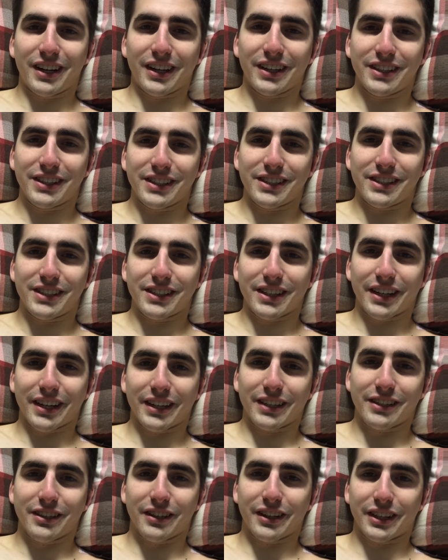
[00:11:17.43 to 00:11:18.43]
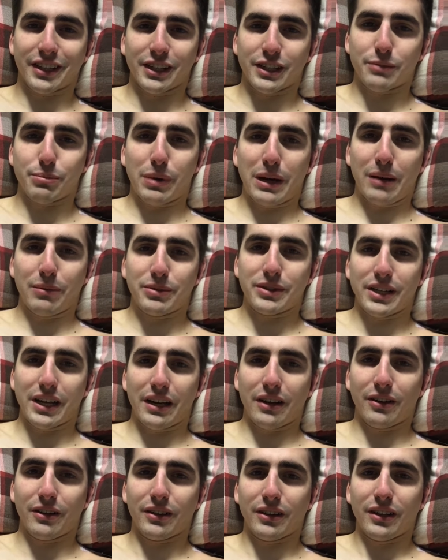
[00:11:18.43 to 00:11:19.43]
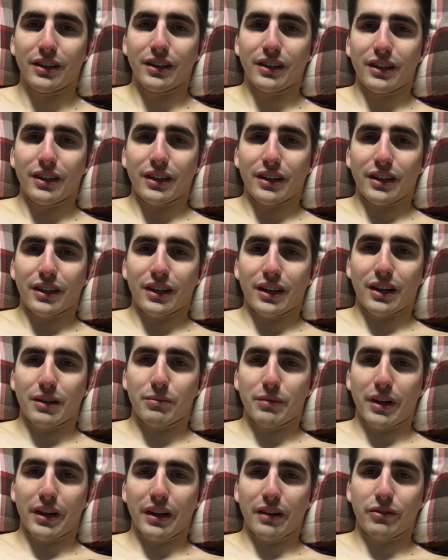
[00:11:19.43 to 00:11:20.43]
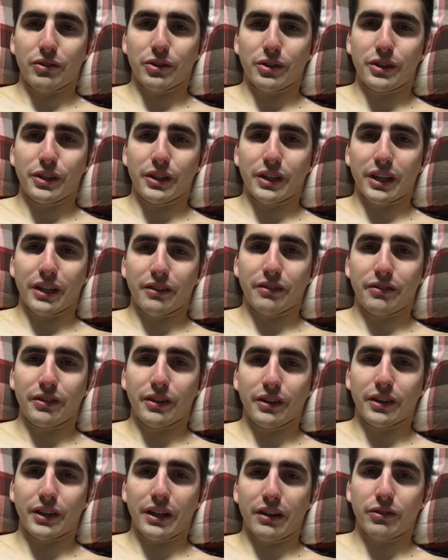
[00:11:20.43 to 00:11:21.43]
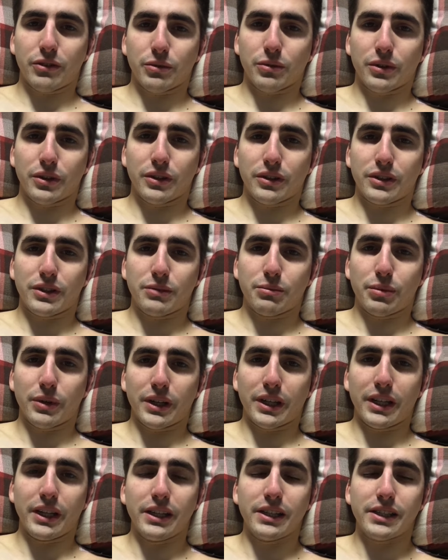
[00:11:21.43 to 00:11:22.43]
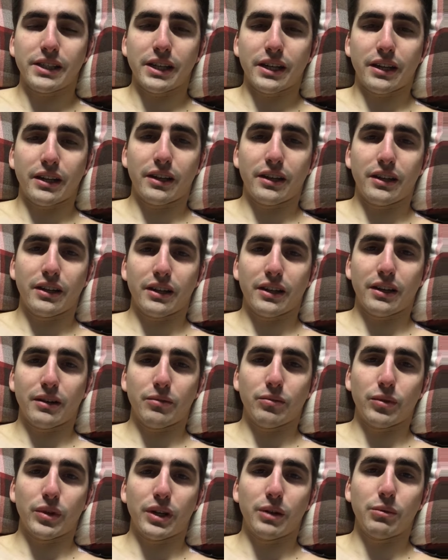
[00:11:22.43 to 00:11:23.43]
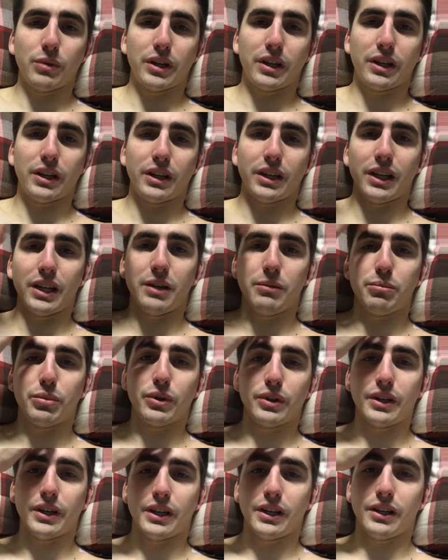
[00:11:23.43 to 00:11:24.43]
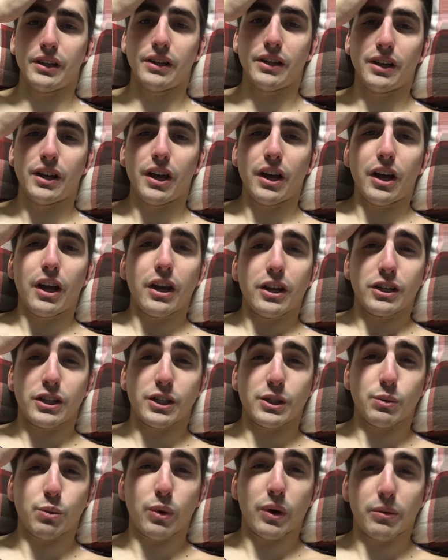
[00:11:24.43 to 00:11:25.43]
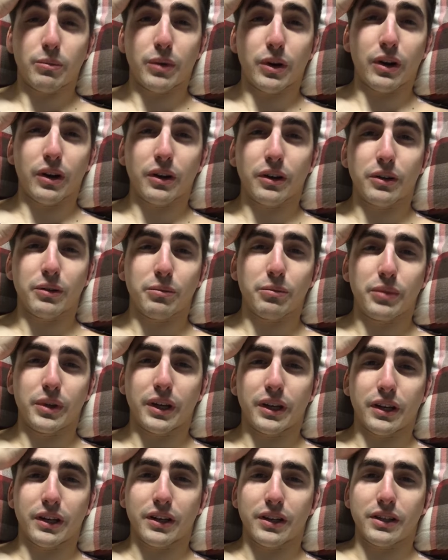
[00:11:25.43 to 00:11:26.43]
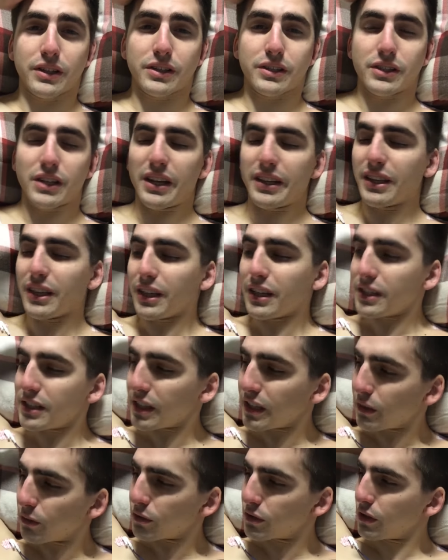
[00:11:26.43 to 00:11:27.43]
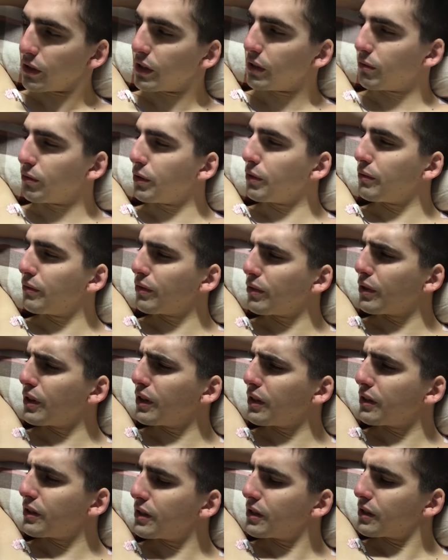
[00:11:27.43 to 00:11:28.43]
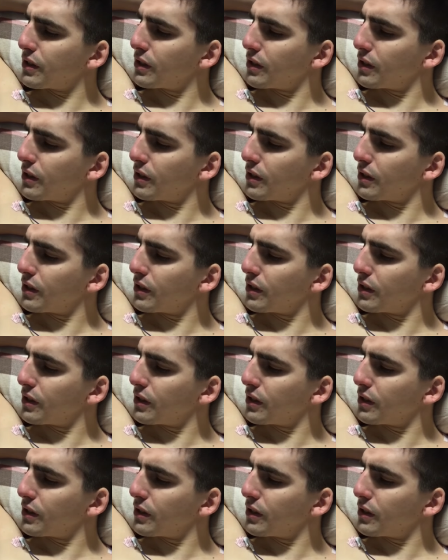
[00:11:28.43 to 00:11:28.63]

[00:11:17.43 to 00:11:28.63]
I can tell like this pops out. I have heard you kind of feel it afterwards, but he said when he went in, he put in just one bar because I think he said there was only room for it.